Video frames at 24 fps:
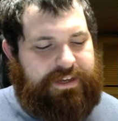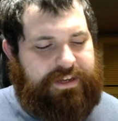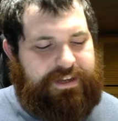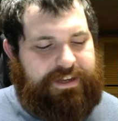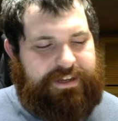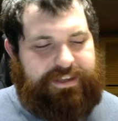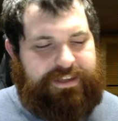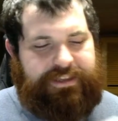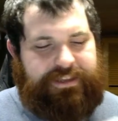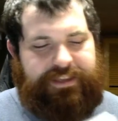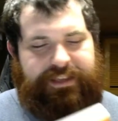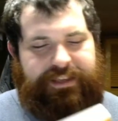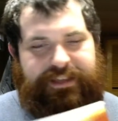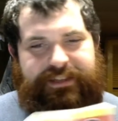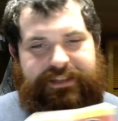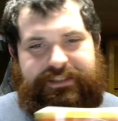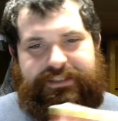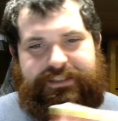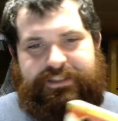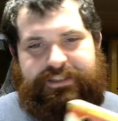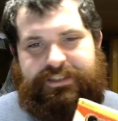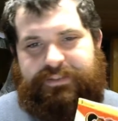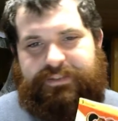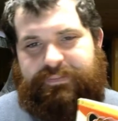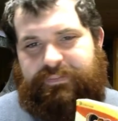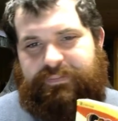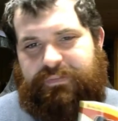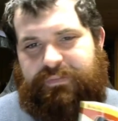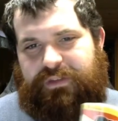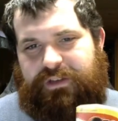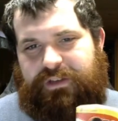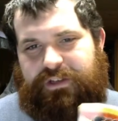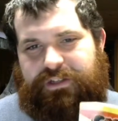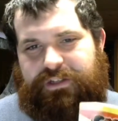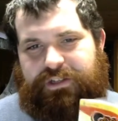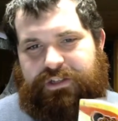He has
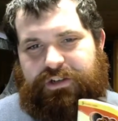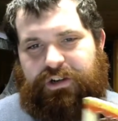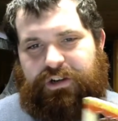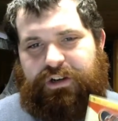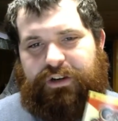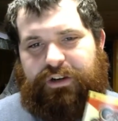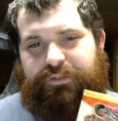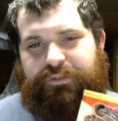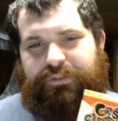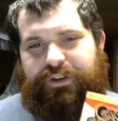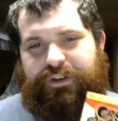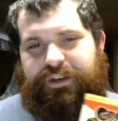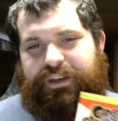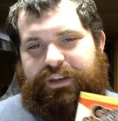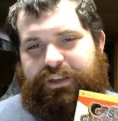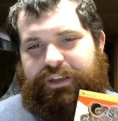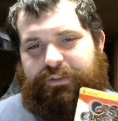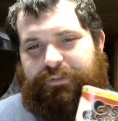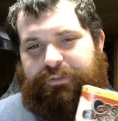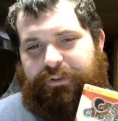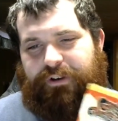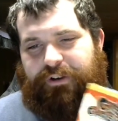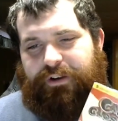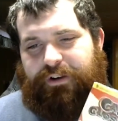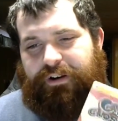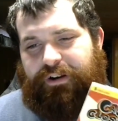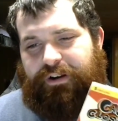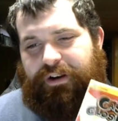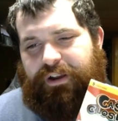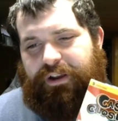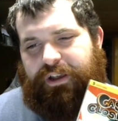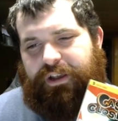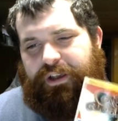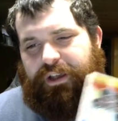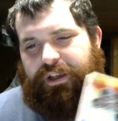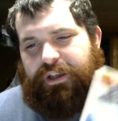a strong affinity for
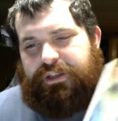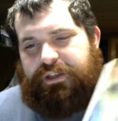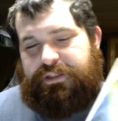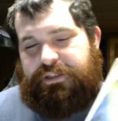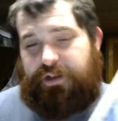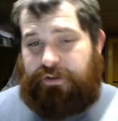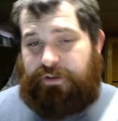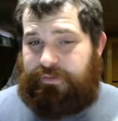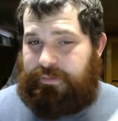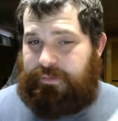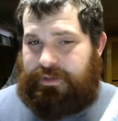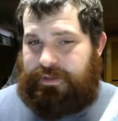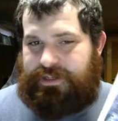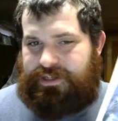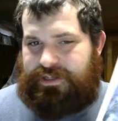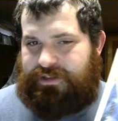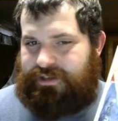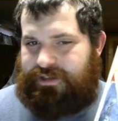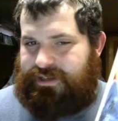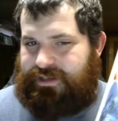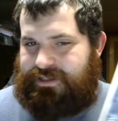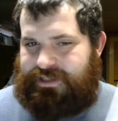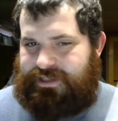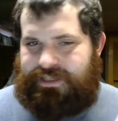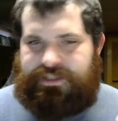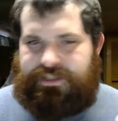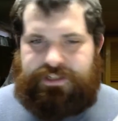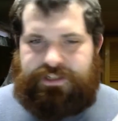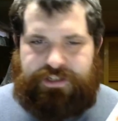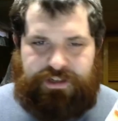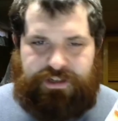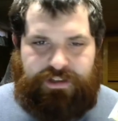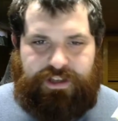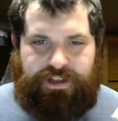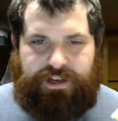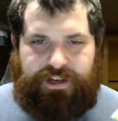solving mysteries and
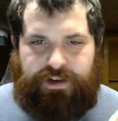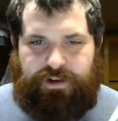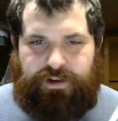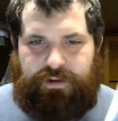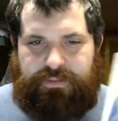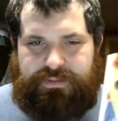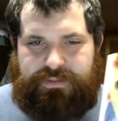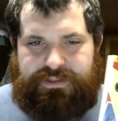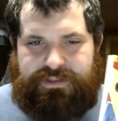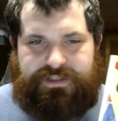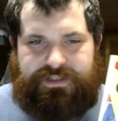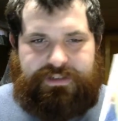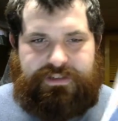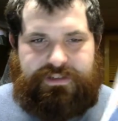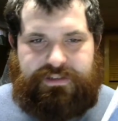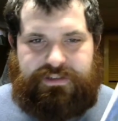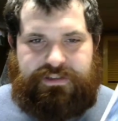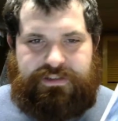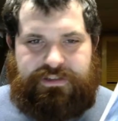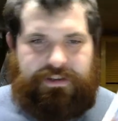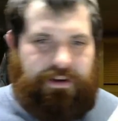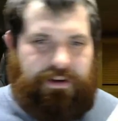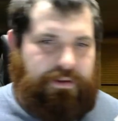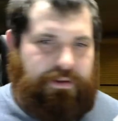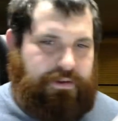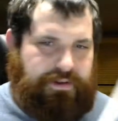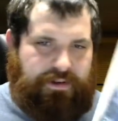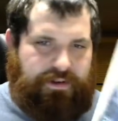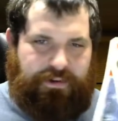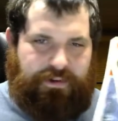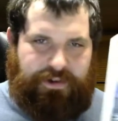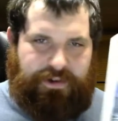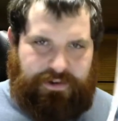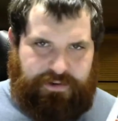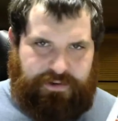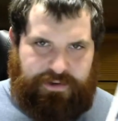Sherlock Holmes and Sir Arthur
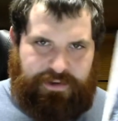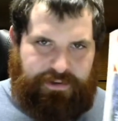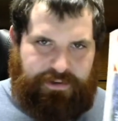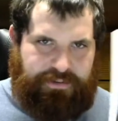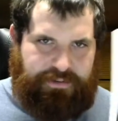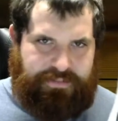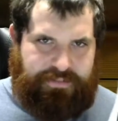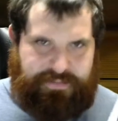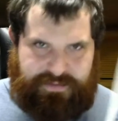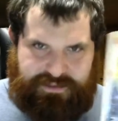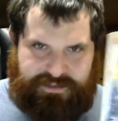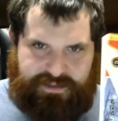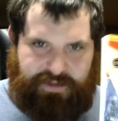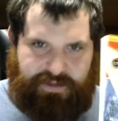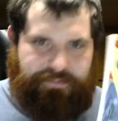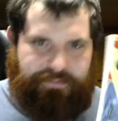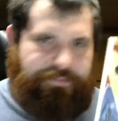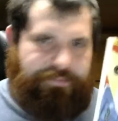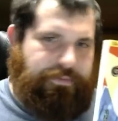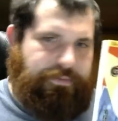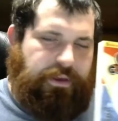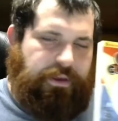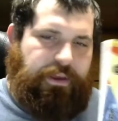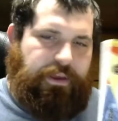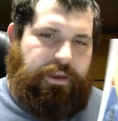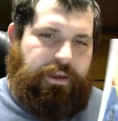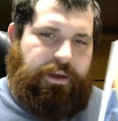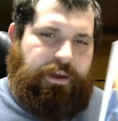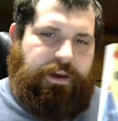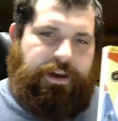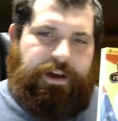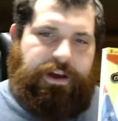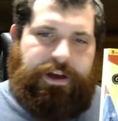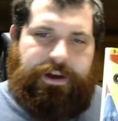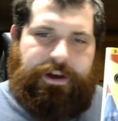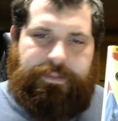Conan Doyle stuff,
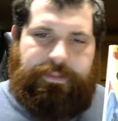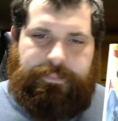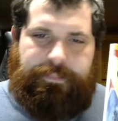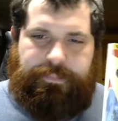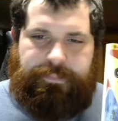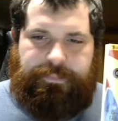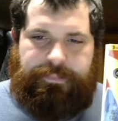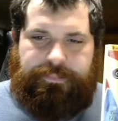and